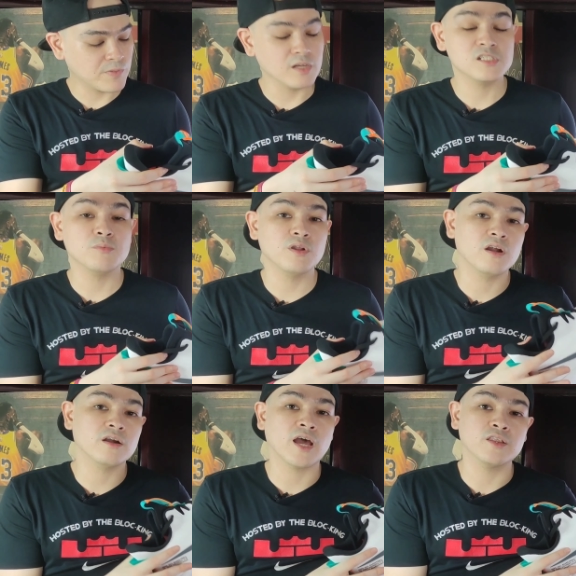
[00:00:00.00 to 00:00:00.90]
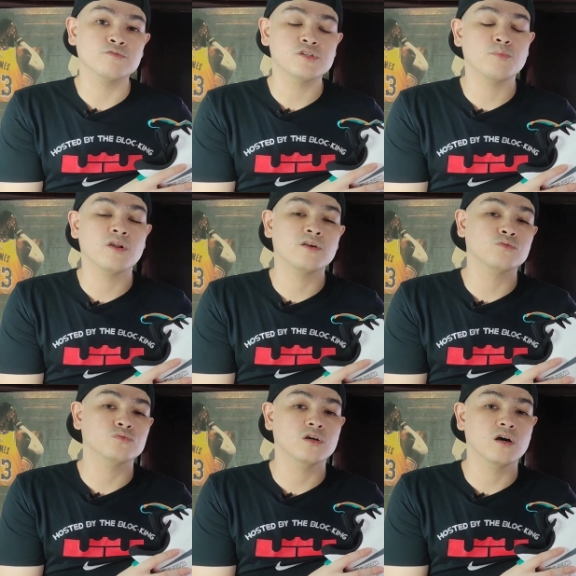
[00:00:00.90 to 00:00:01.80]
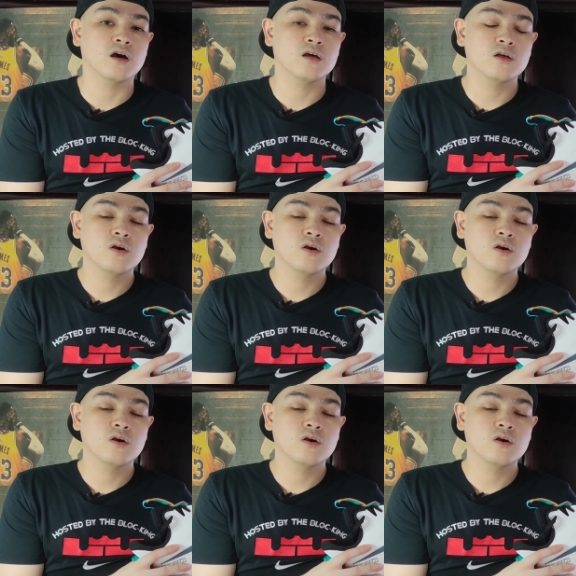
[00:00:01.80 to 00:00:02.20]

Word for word: Uh, similar, kind of similar to the